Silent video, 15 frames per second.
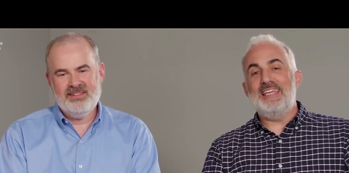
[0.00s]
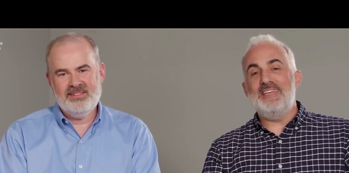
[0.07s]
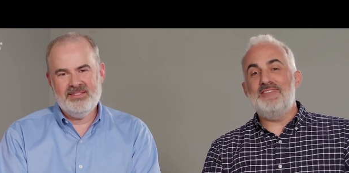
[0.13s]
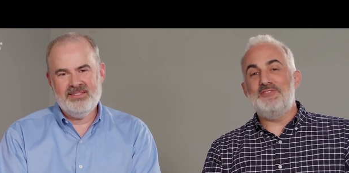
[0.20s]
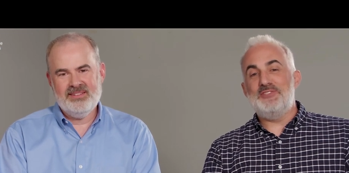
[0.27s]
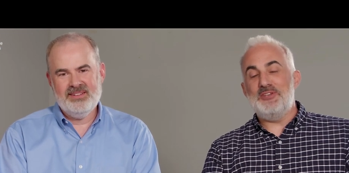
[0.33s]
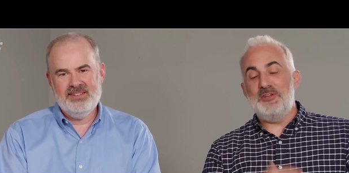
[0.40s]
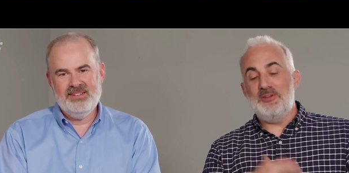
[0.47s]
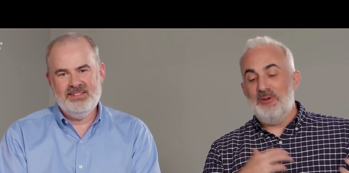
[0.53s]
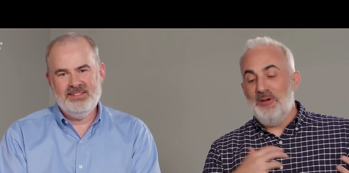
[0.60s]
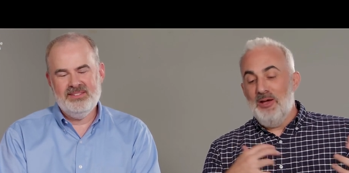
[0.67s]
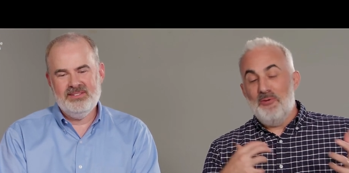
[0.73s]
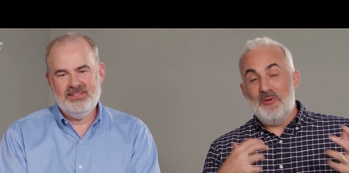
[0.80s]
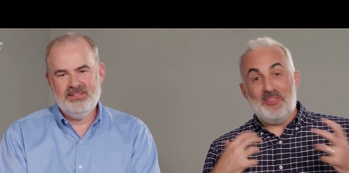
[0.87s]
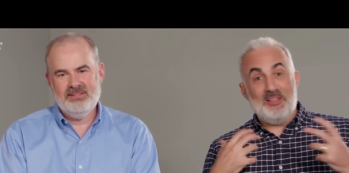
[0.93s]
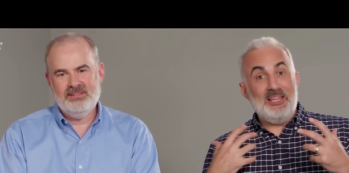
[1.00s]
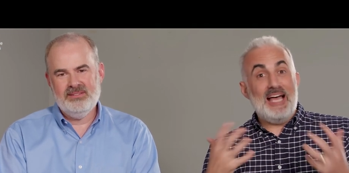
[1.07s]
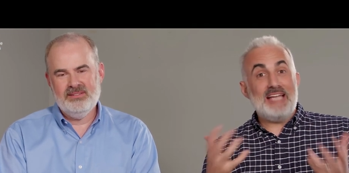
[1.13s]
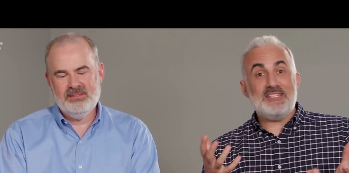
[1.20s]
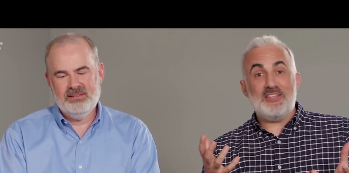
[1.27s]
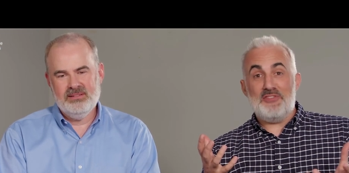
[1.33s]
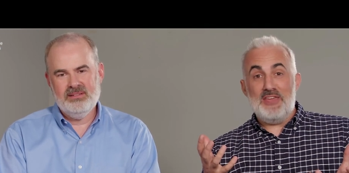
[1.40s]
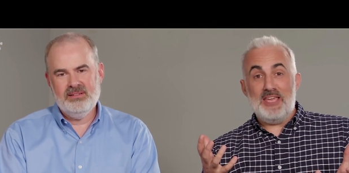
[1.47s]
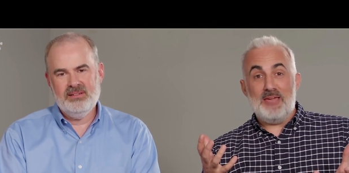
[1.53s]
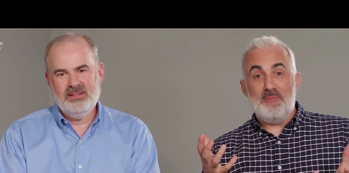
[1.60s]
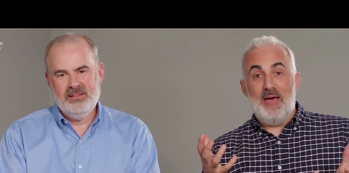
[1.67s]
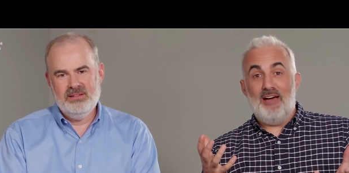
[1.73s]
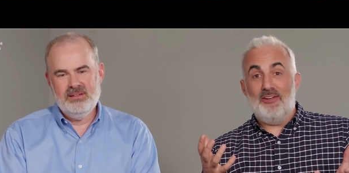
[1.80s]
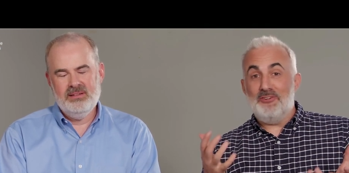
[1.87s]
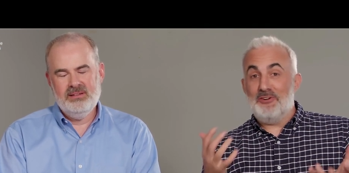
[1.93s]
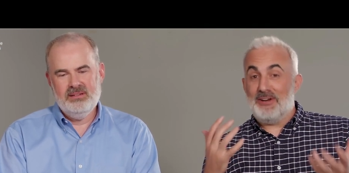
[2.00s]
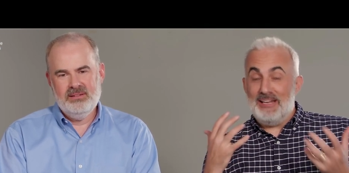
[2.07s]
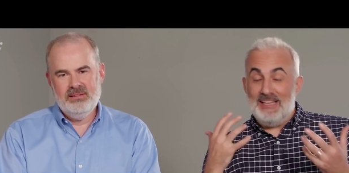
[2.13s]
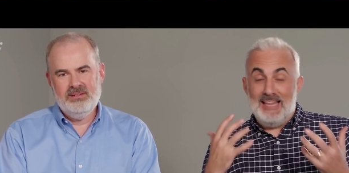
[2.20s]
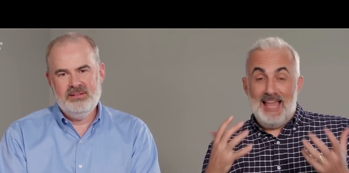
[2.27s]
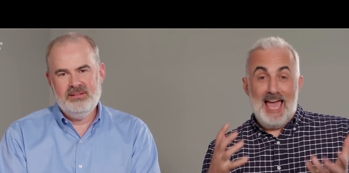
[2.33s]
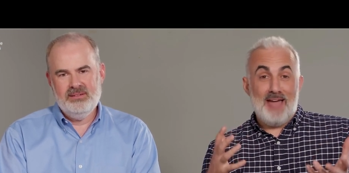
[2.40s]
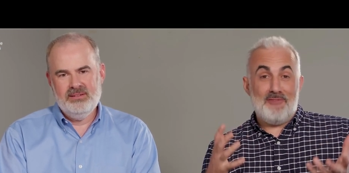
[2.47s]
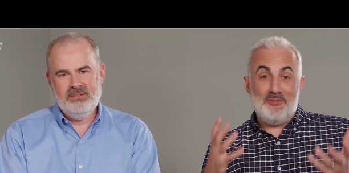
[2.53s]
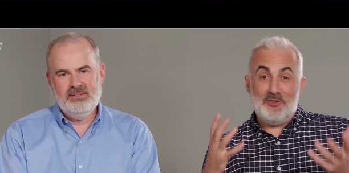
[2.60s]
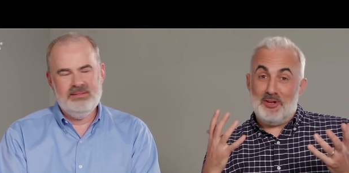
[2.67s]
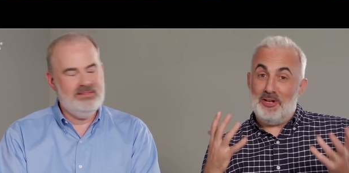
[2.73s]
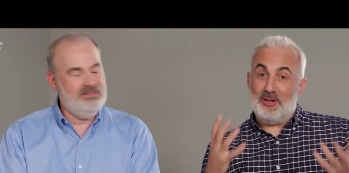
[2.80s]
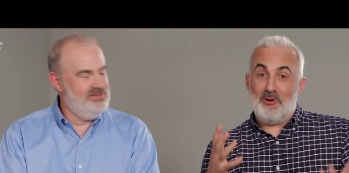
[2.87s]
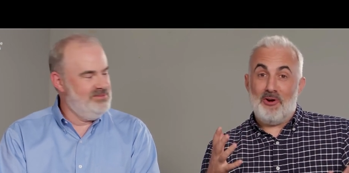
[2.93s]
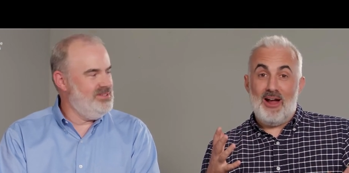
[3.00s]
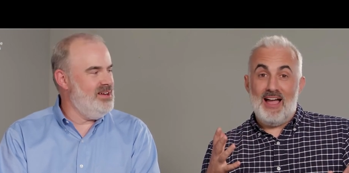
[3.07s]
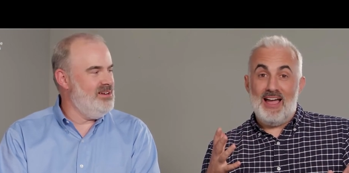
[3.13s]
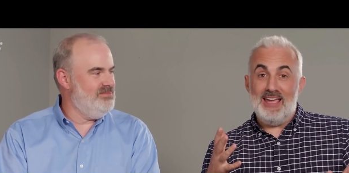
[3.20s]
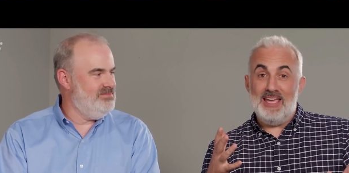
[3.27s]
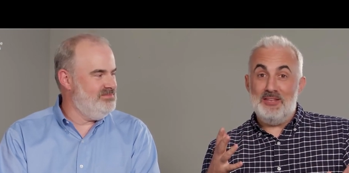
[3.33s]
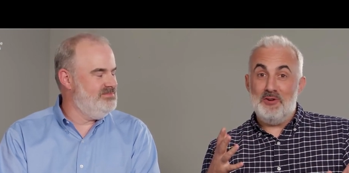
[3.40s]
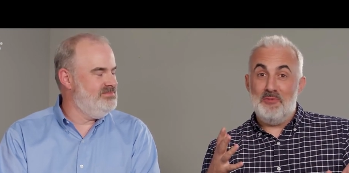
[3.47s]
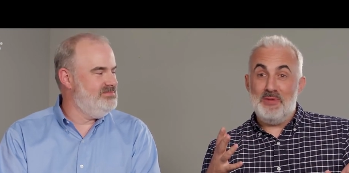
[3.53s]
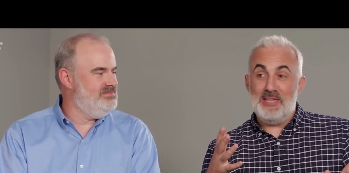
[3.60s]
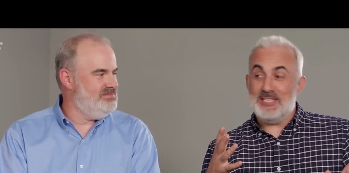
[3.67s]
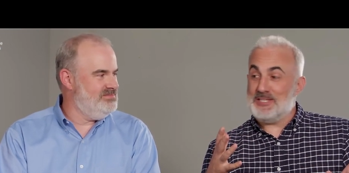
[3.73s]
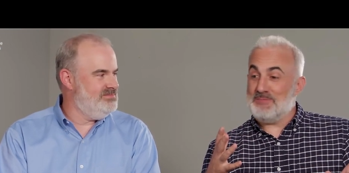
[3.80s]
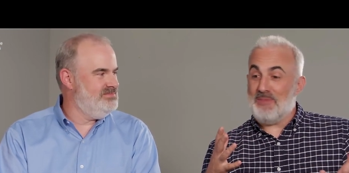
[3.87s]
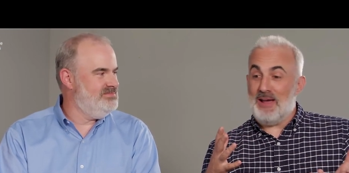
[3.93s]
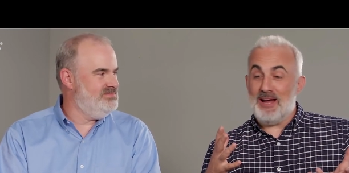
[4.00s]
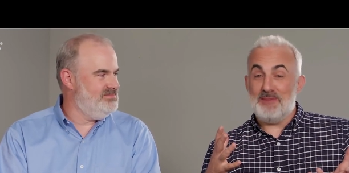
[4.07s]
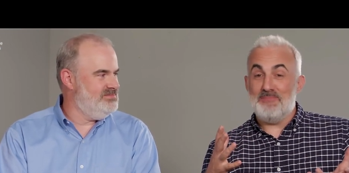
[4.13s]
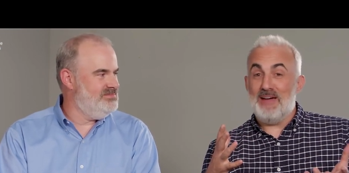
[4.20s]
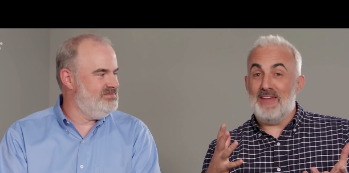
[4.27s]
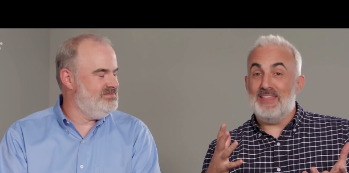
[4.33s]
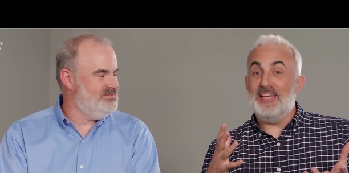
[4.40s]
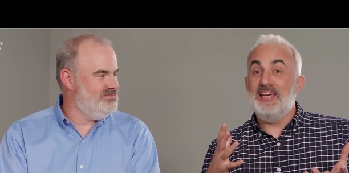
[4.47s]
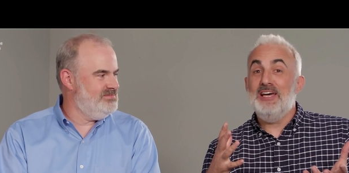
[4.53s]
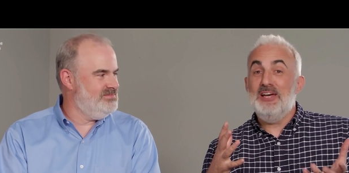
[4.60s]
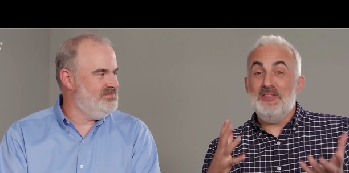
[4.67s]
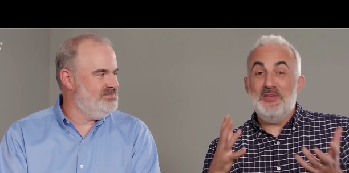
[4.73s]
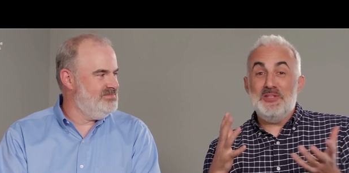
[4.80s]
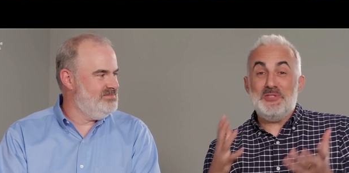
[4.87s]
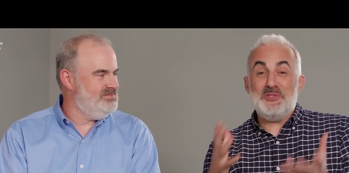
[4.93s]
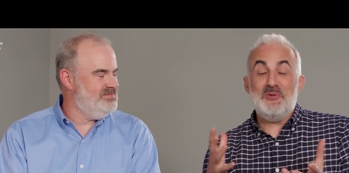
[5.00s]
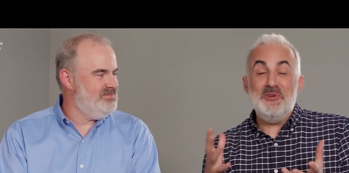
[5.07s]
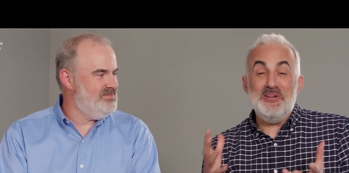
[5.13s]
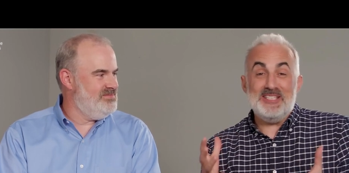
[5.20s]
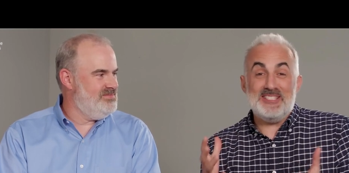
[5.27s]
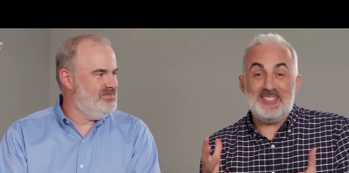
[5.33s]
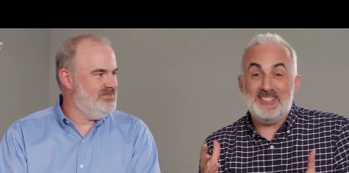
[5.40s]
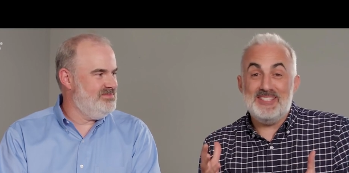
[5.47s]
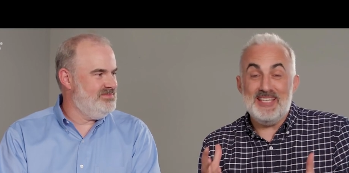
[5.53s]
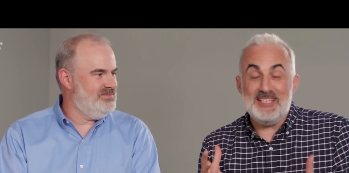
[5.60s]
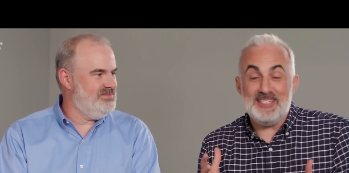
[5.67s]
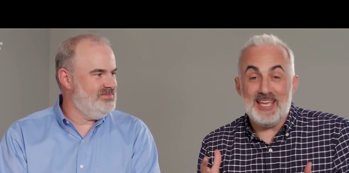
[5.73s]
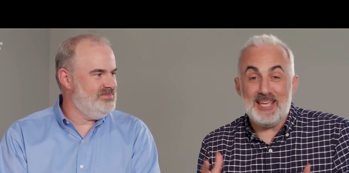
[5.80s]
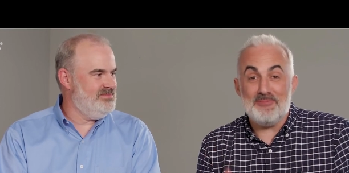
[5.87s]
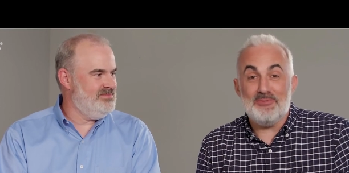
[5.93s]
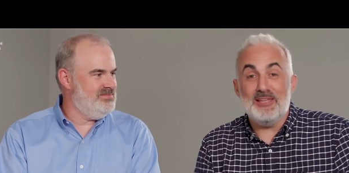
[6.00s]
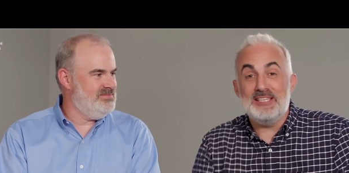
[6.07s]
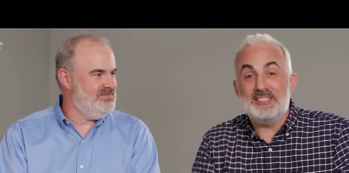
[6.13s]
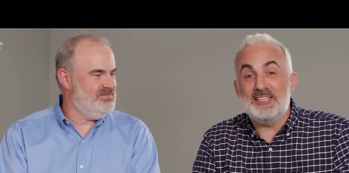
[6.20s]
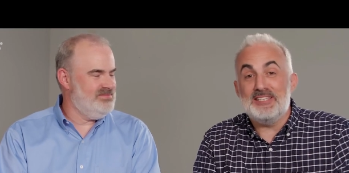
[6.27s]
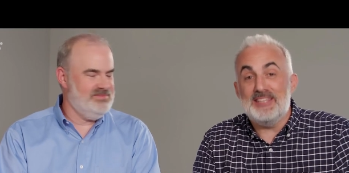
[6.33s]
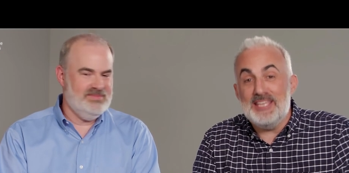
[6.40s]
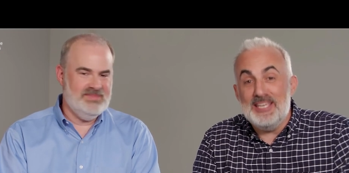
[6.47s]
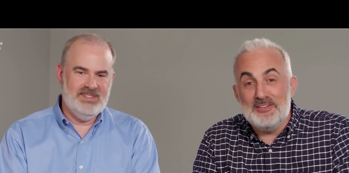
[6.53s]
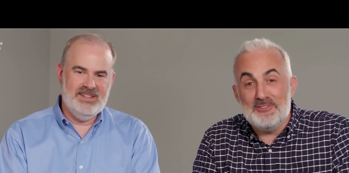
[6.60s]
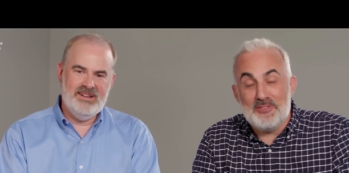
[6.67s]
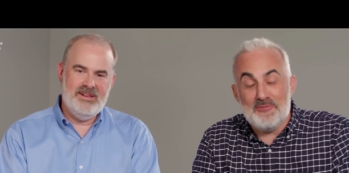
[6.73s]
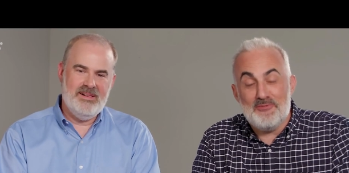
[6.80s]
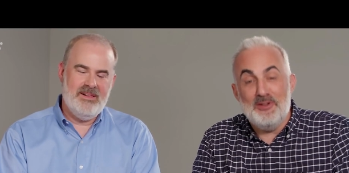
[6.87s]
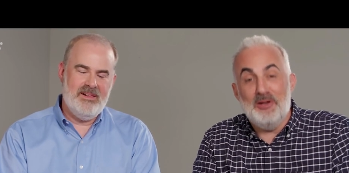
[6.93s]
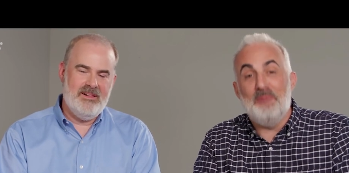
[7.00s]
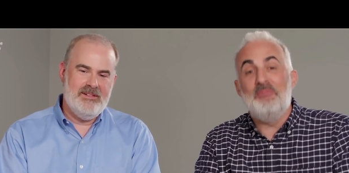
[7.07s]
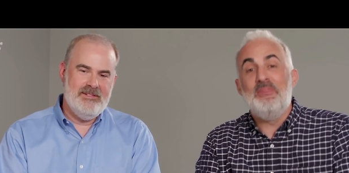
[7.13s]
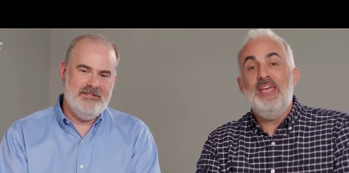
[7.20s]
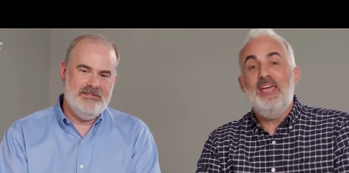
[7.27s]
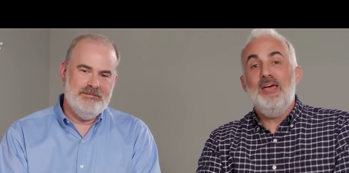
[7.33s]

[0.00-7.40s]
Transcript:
Speaker 1: leaves you with a lot to think about. You're gonna laugh, you're gonna cry, and you'll be inspired by the twists that take place at the end of the film.